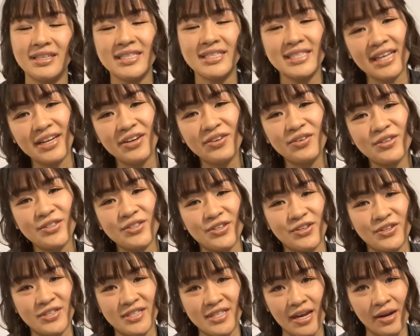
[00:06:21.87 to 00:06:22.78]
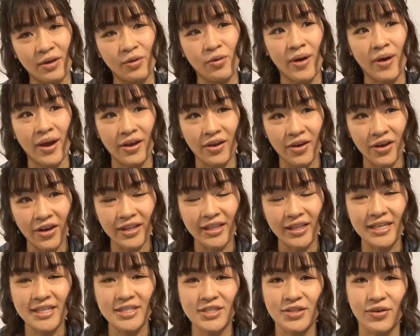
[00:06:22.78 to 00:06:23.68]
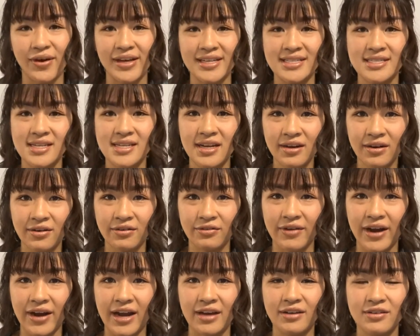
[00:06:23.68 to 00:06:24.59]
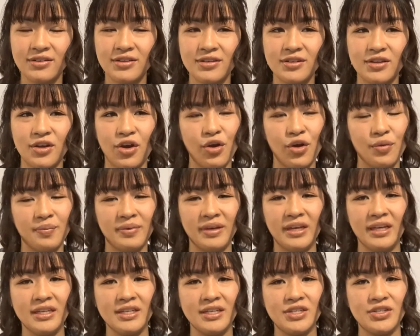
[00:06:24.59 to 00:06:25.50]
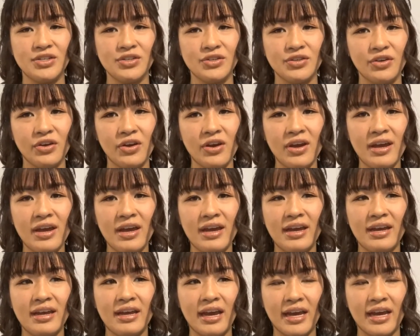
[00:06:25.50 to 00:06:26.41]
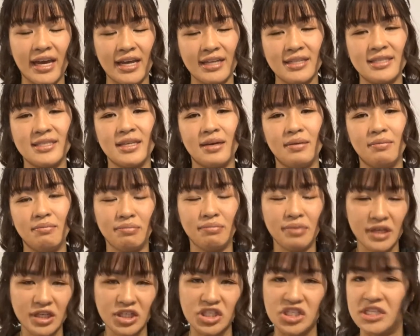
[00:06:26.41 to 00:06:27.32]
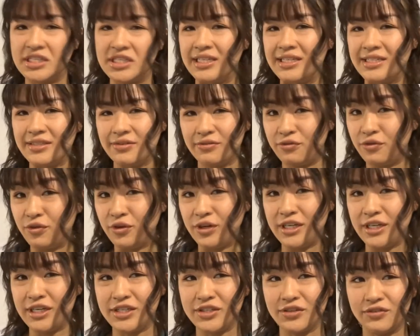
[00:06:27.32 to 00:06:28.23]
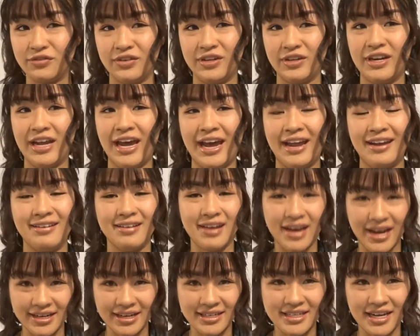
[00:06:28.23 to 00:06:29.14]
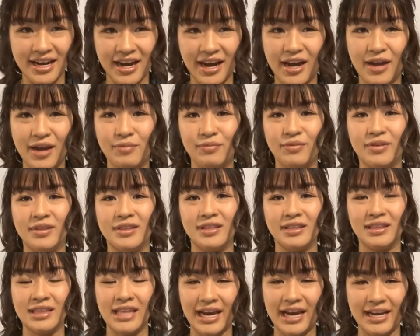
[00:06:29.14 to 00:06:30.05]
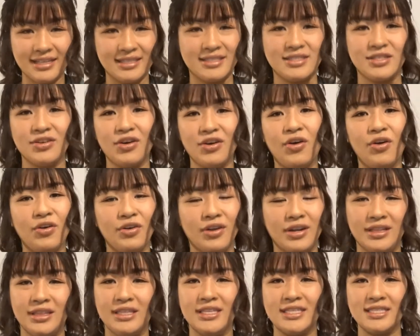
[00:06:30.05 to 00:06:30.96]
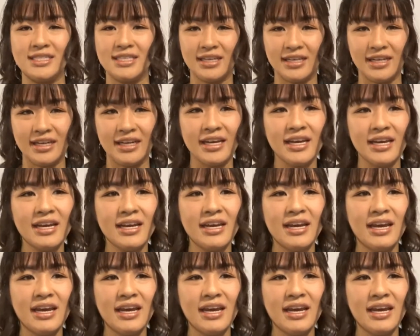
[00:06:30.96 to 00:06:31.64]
sun also set quite early, so I stuck around hoping to get some pictures and some footage of it at night time with the lights on in the city.